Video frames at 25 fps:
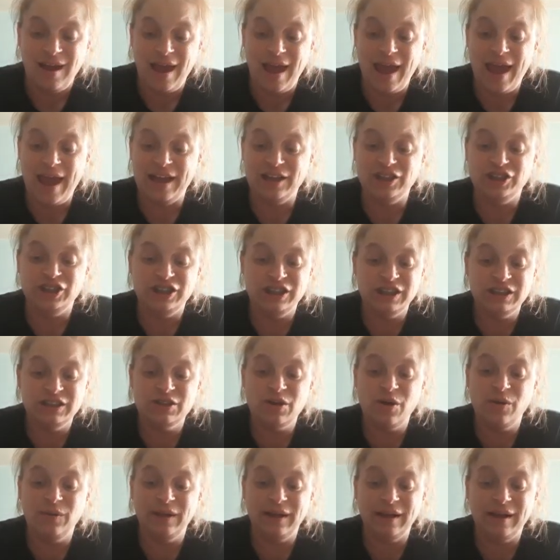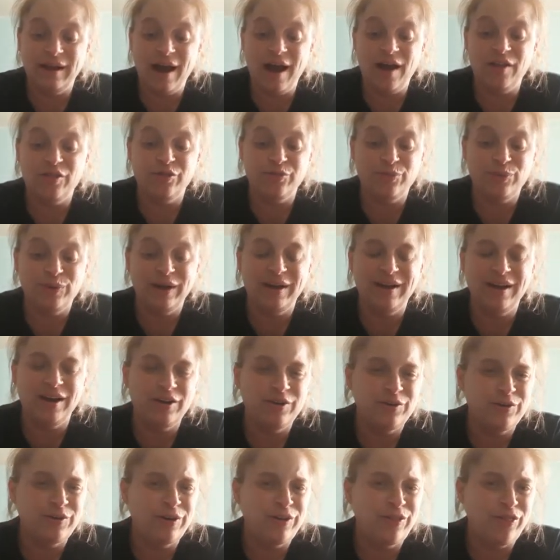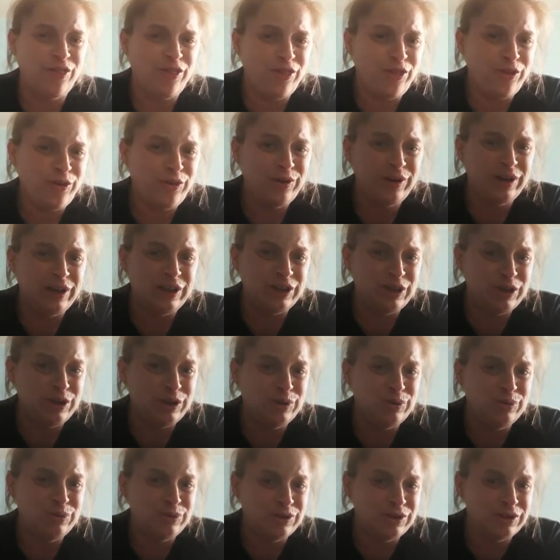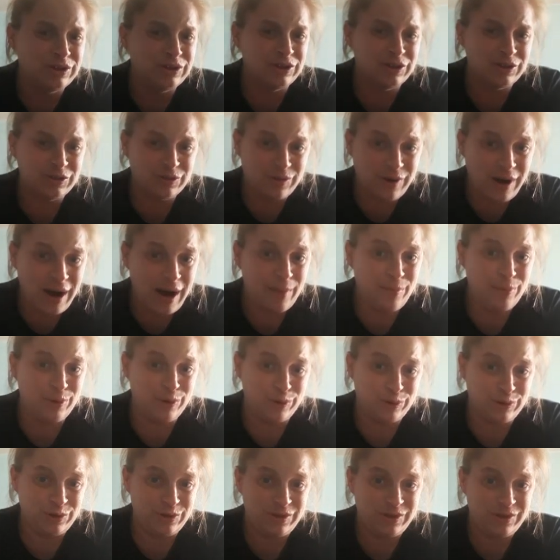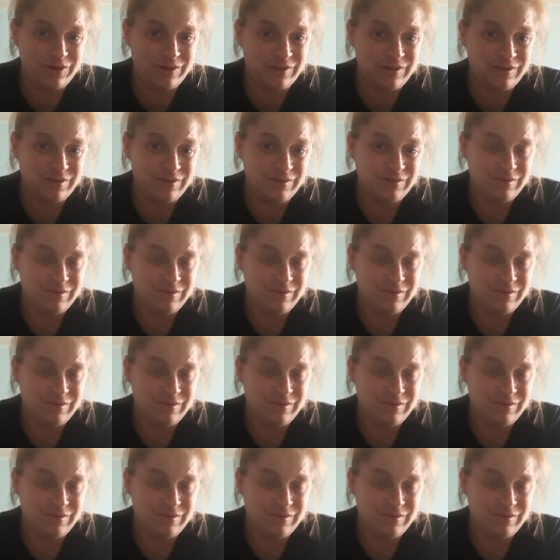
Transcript: And she's only got 332 subscribers.